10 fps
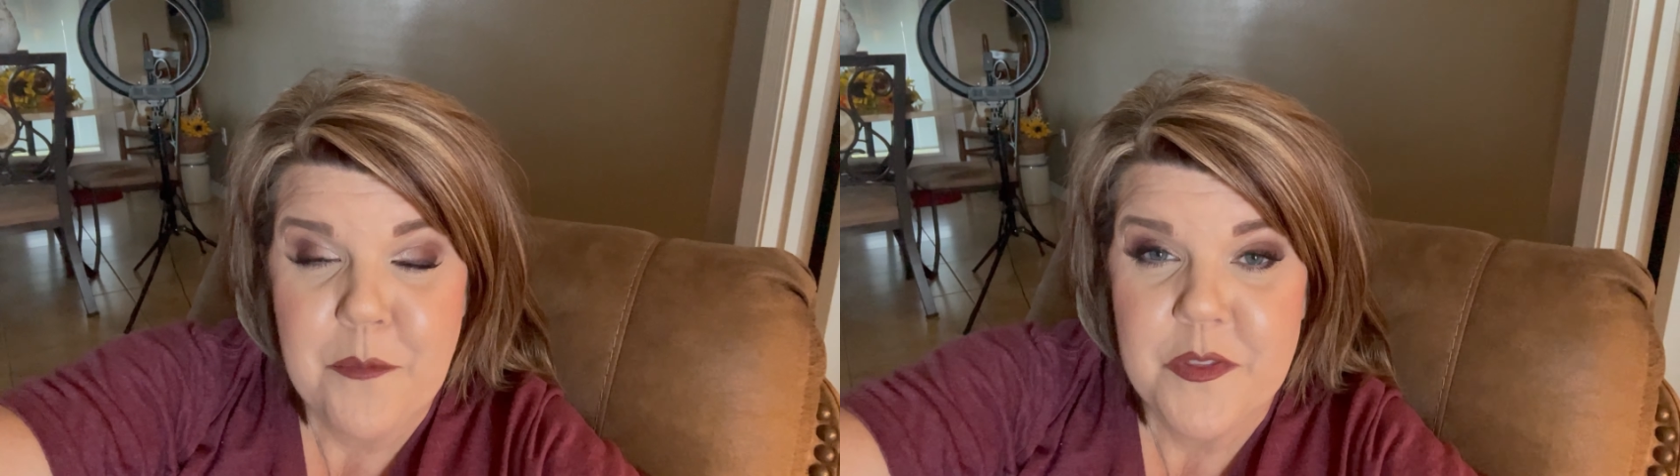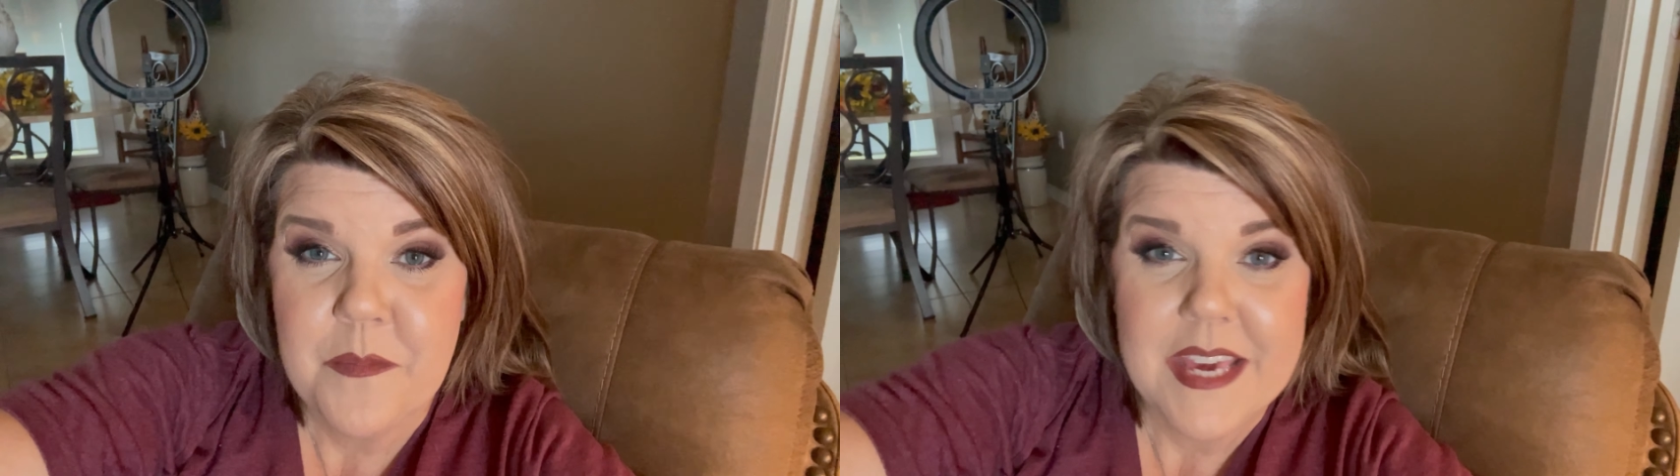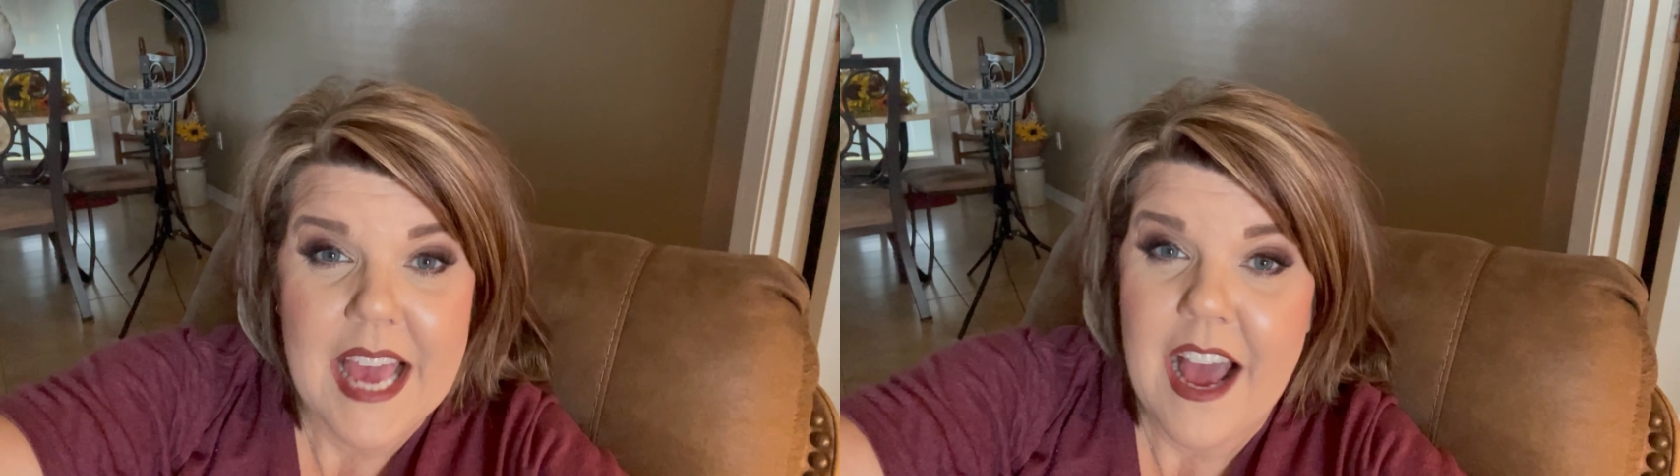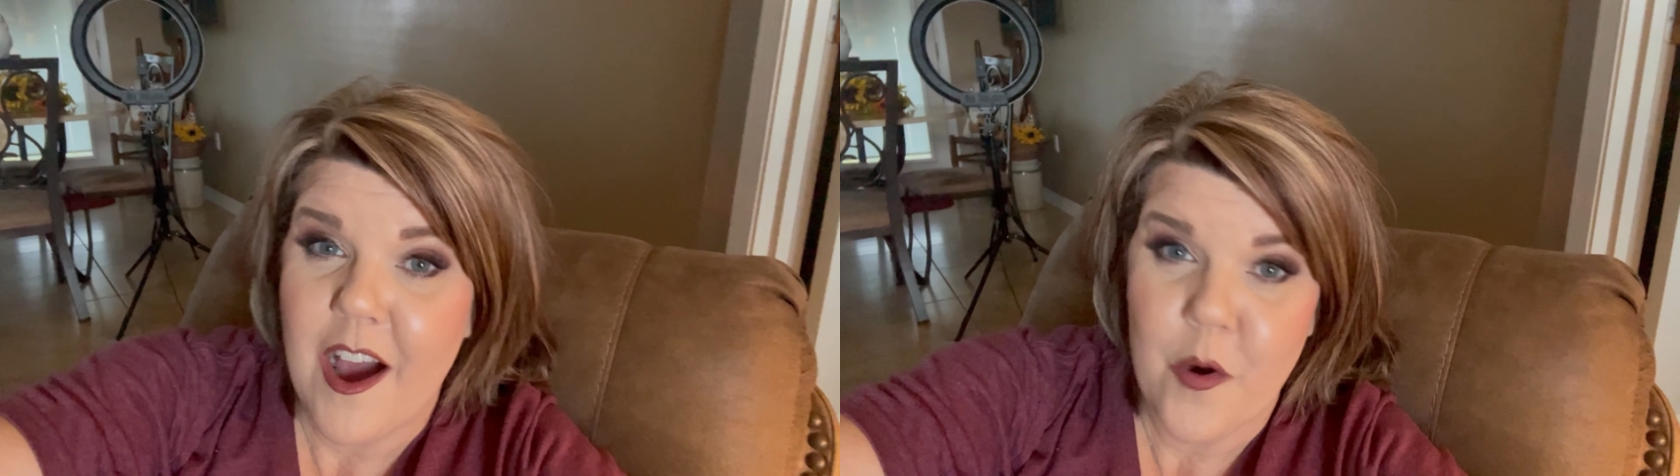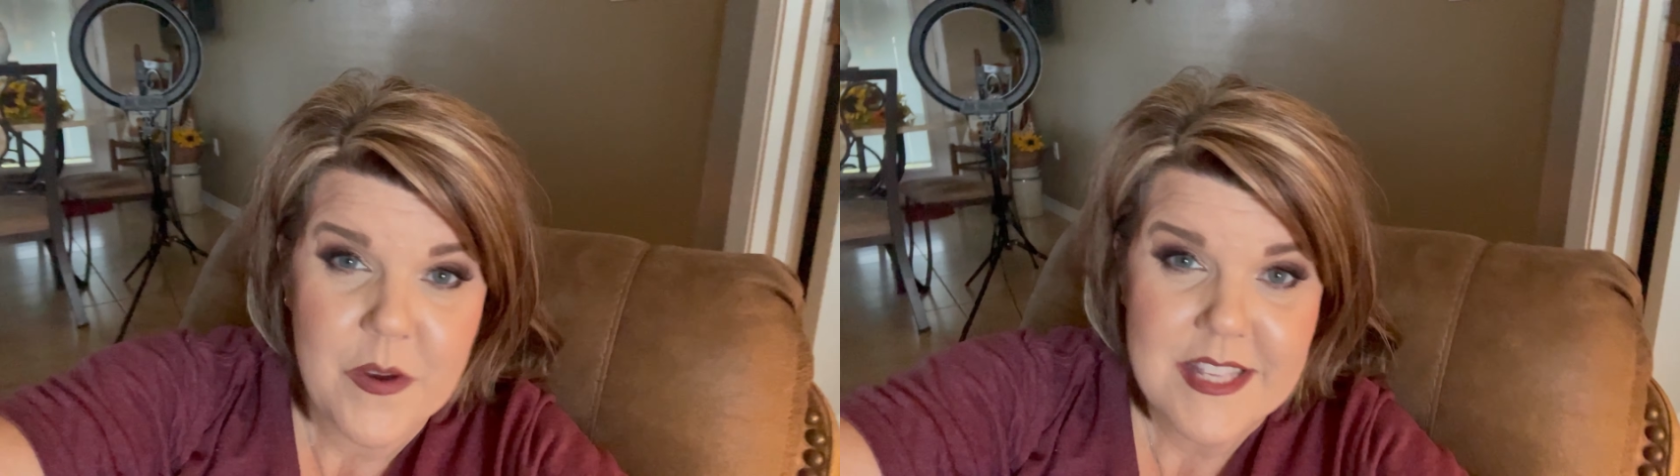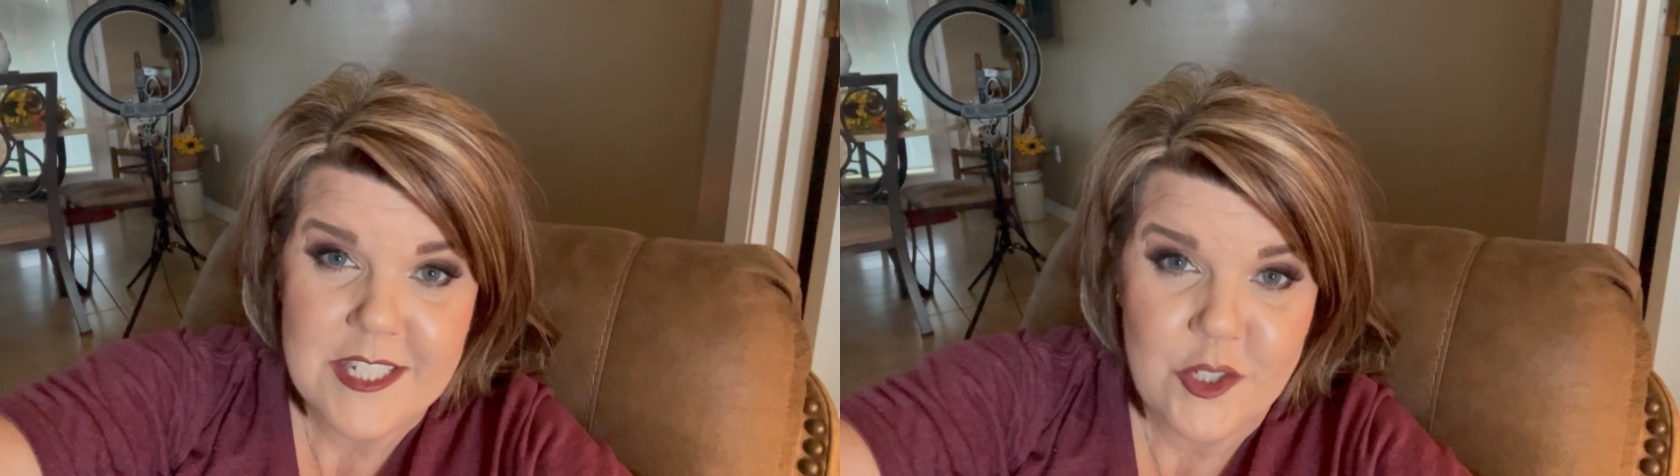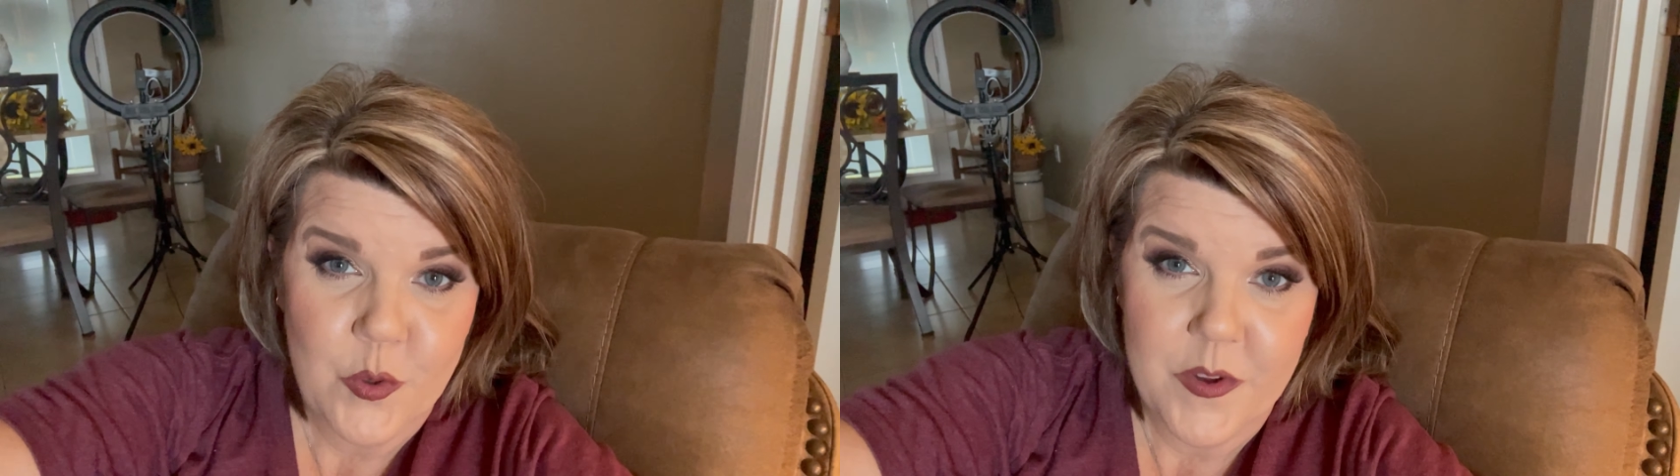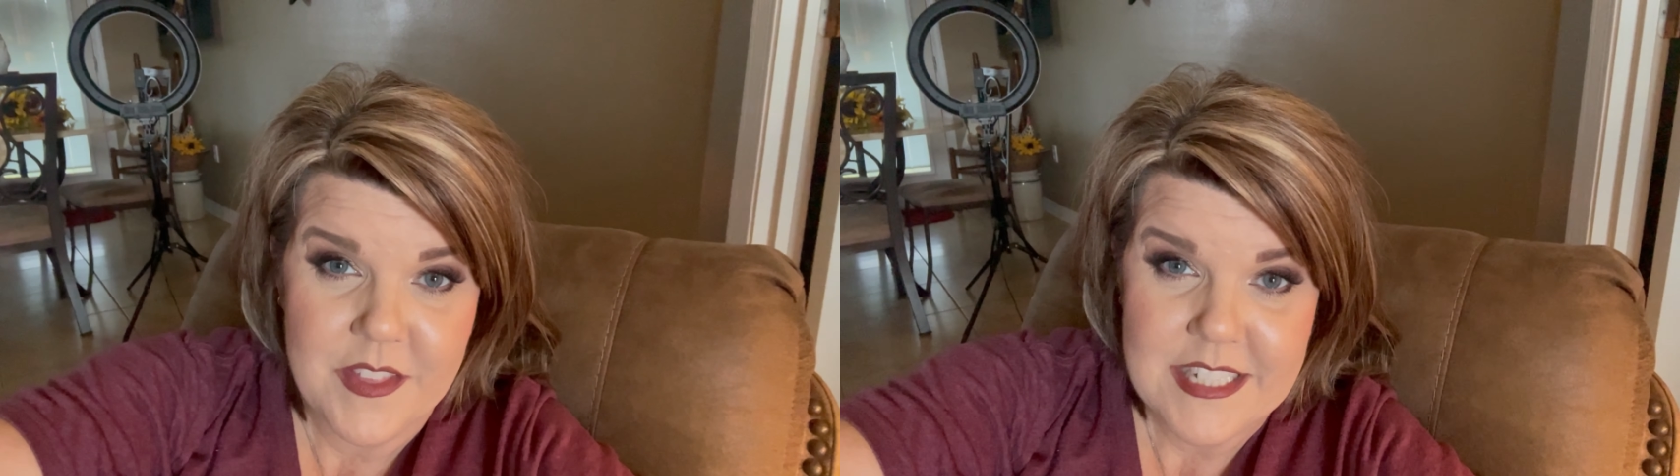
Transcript: with me. I always enjoy the